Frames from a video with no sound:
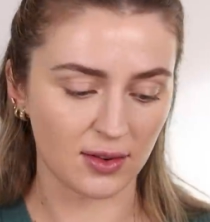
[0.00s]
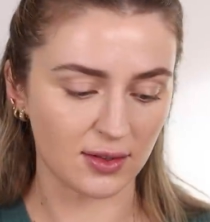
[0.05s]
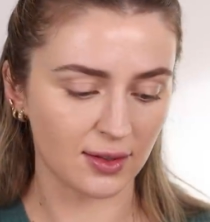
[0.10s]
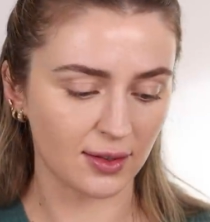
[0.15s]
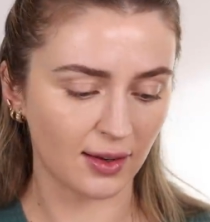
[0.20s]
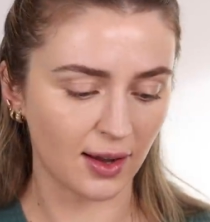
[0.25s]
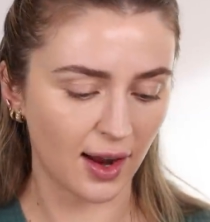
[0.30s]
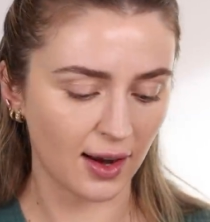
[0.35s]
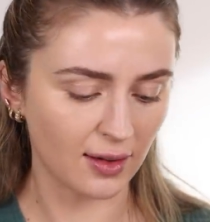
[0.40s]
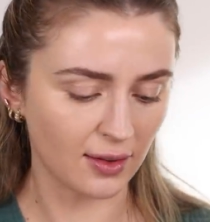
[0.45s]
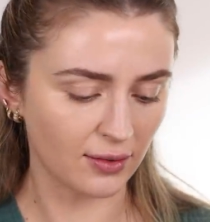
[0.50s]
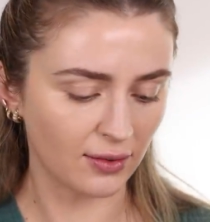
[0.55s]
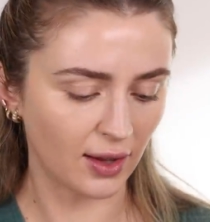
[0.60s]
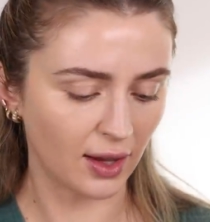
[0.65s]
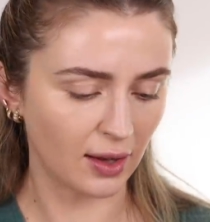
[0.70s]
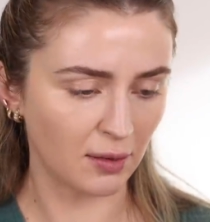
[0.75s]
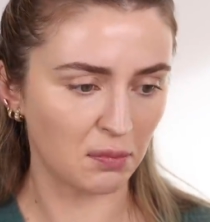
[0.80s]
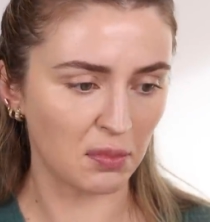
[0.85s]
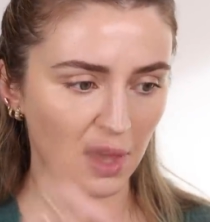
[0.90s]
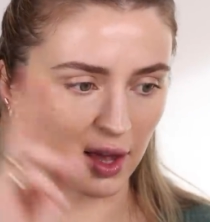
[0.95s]
So kind of
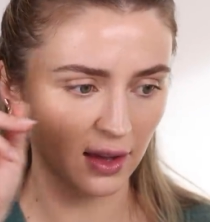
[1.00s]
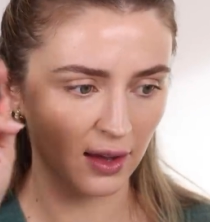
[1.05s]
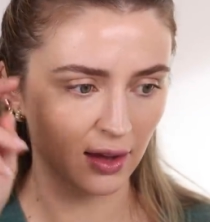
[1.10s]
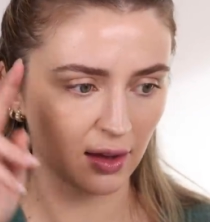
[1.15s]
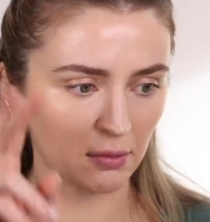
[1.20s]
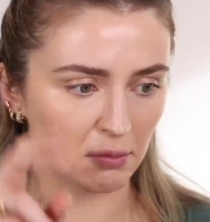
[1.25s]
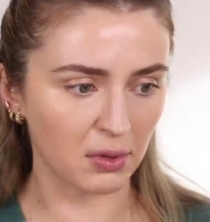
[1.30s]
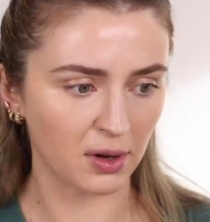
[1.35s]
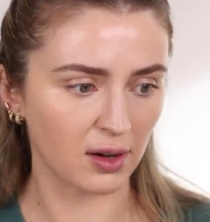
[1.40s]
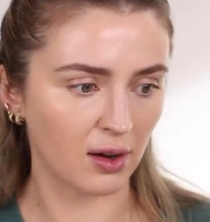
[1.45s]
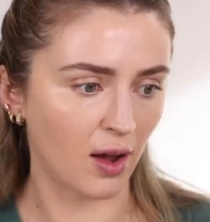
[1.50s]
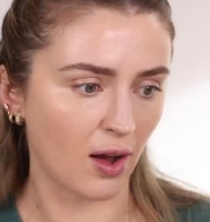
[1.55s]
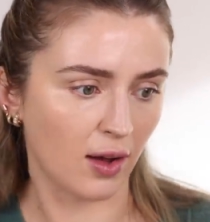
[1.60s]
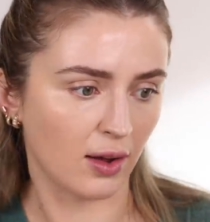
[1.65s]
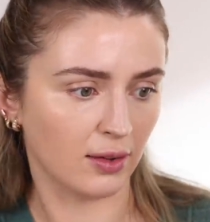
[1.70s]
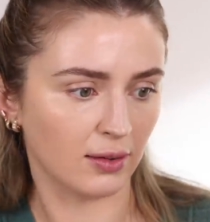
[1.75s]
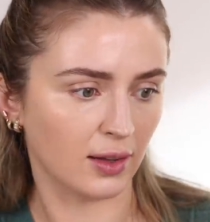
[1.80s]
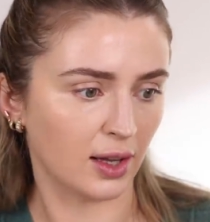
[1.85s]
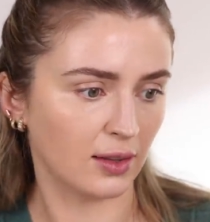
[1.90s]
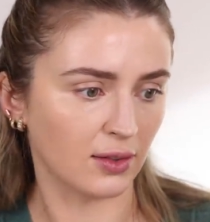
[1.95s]
like baking, but
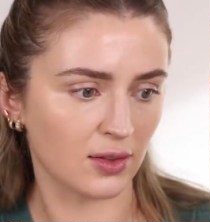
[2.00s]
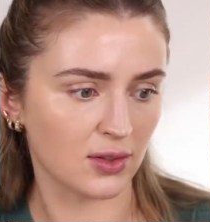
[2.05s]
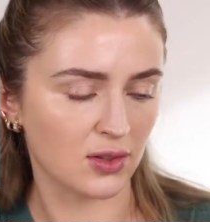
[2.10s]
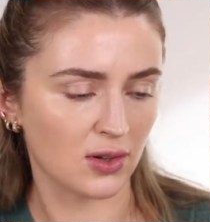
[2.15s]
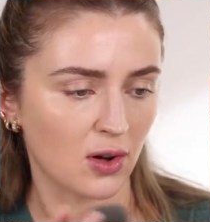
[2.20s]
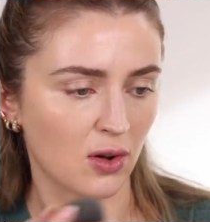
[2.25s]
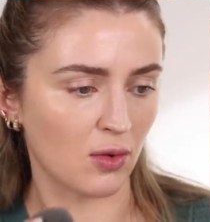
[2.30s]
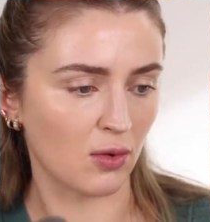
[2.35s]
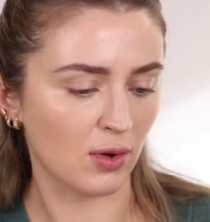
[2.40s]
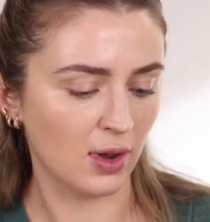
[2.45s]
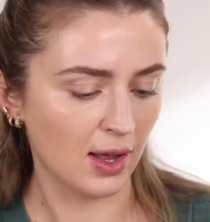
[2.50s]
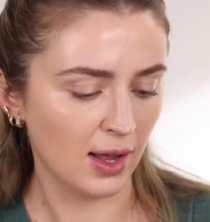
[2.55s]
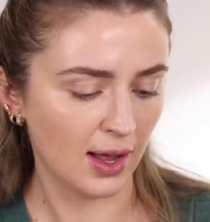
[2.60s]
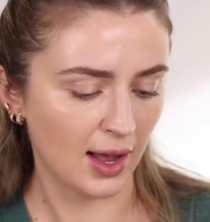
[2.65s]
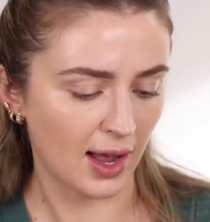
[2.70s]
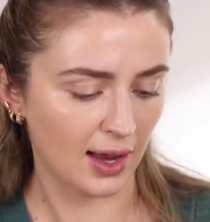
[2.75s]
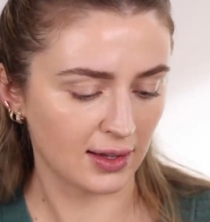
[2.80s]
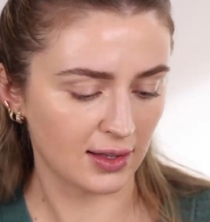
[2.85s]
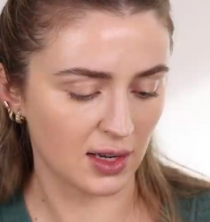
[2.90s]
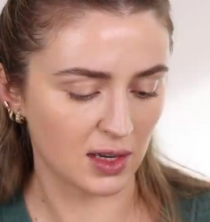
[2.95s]
not like there's no
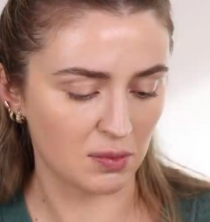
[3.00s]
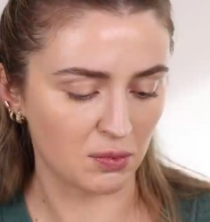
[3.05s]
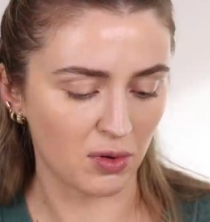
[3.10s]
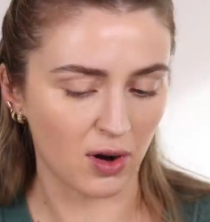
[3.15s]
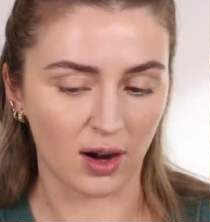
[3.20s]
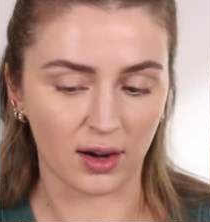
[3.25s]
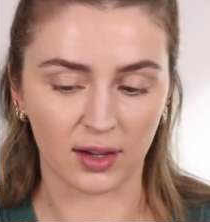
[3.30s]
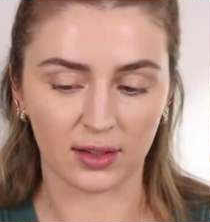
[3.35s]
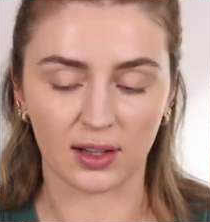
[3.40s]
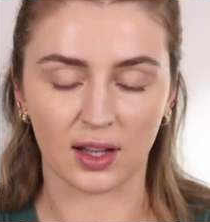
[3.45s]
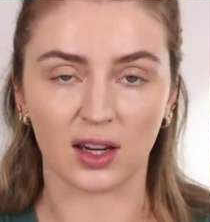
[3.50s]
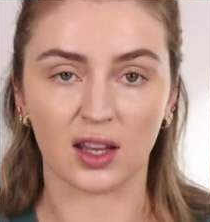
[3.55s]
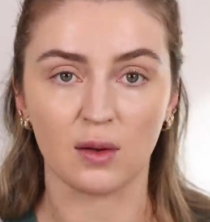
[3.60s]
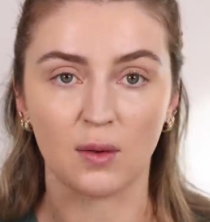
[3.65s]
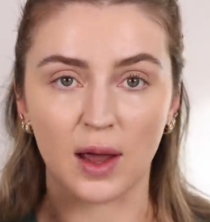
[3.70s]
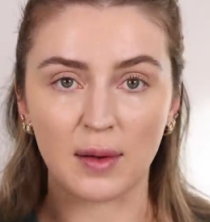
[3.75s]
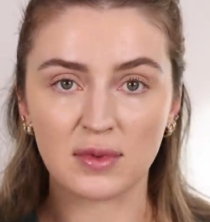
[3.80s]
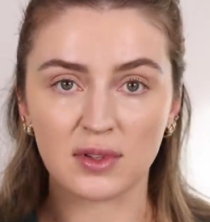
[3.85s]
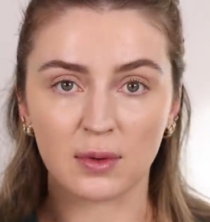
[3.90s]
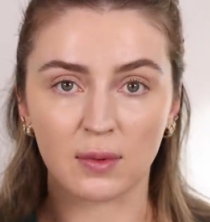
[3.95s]
excess product that he
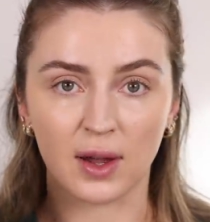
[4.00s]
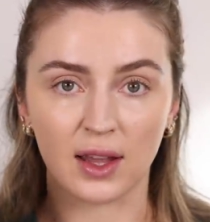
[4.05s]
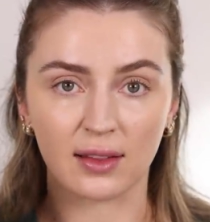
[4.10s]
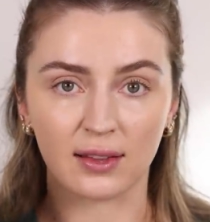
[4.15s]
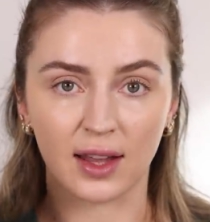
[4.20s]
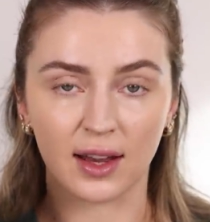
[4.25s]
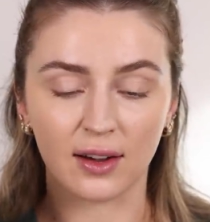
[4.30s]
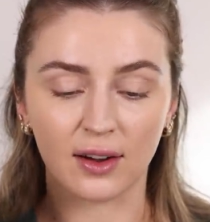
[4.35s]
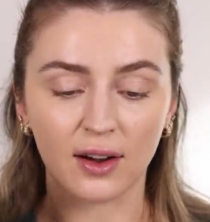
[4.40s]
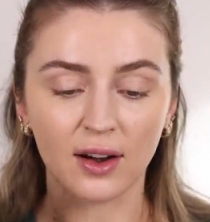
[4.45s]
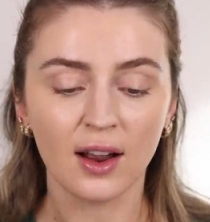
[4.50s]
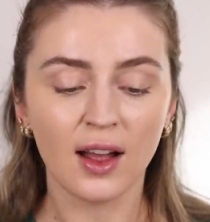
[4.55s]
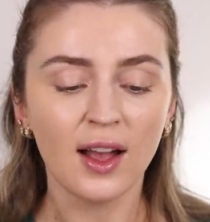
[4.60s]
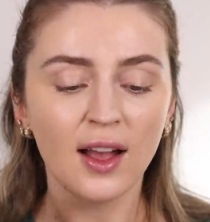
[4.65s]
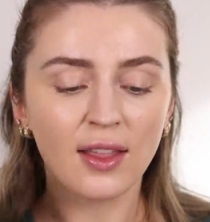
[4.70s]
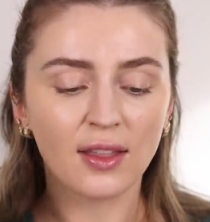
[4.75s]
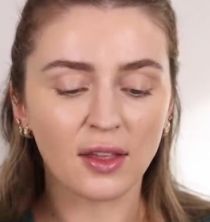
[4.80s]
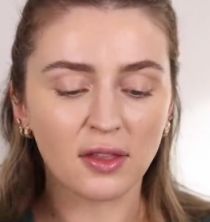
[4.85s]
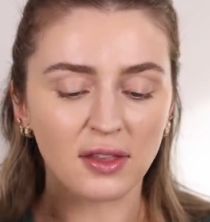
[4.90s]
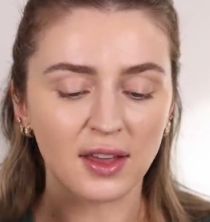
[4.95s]
wipes away later.
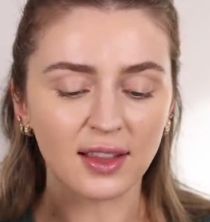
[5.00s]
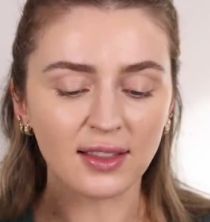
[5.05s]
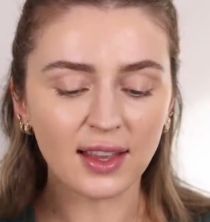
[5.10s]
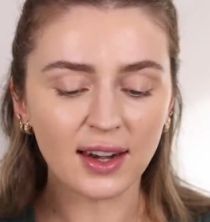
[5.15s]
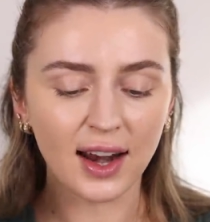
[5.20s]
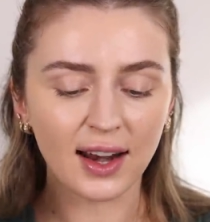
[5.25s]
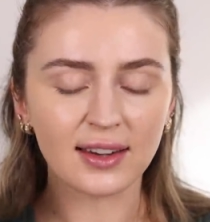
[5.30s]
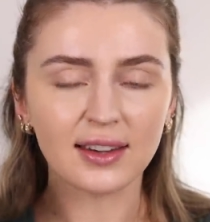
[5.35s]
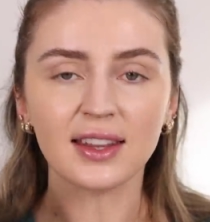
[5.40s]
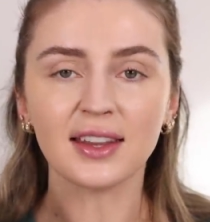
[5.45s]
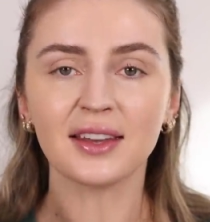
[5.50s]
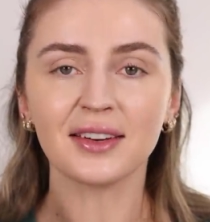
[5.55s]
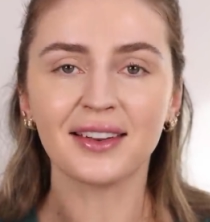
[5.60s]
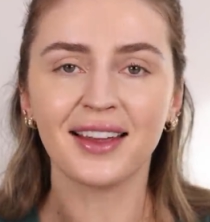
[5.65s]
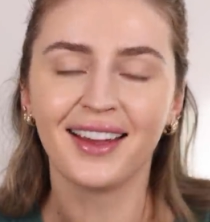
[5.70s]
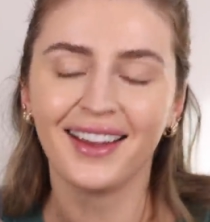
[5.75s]
The thing that I need